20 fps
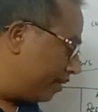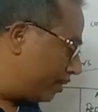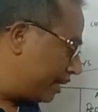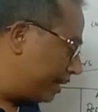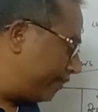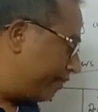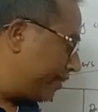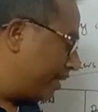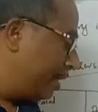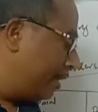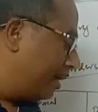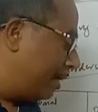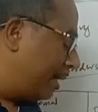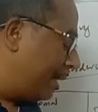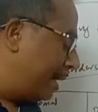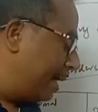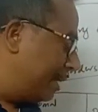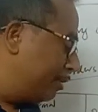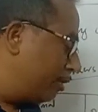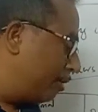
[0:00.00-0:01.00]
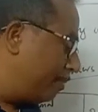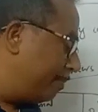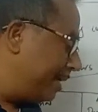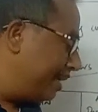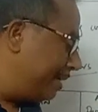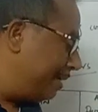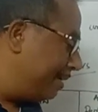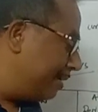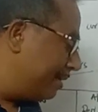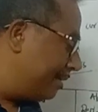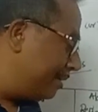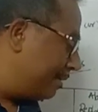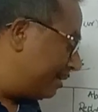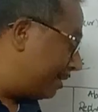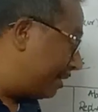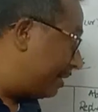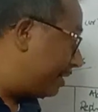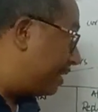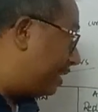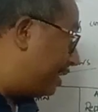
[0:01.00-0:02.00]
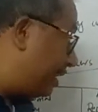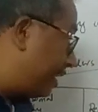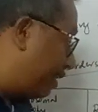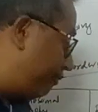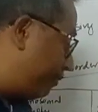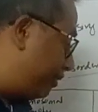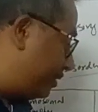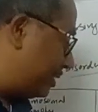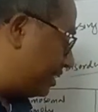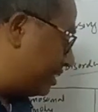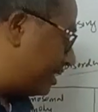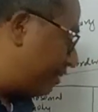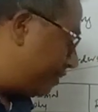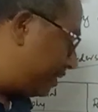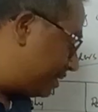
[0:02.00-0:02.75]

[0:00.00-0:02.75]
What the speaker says: Okay, and there will be the clinical features I am